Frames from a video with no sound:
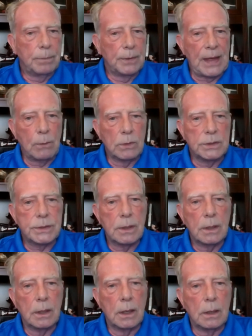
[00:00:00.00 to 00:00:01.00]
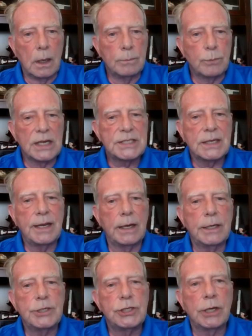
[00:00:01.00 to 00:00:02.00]
But that was
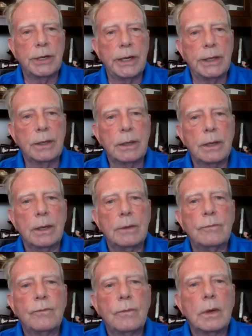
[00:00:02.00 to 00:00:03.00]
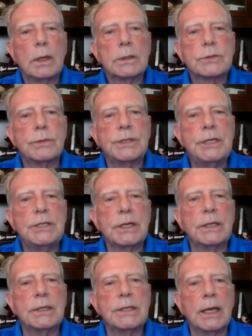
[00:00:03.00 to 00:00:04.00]
unprecedented sharing of
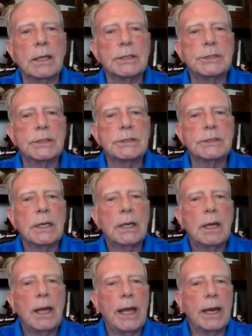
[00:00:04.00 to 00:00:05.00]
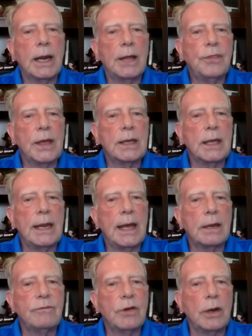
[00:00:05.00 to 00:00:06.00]
strategic intelligence, and I think it
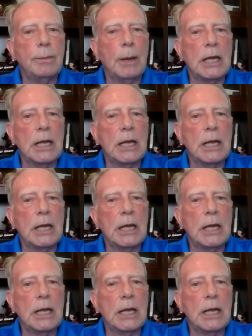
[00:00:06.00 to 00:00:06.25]
had a very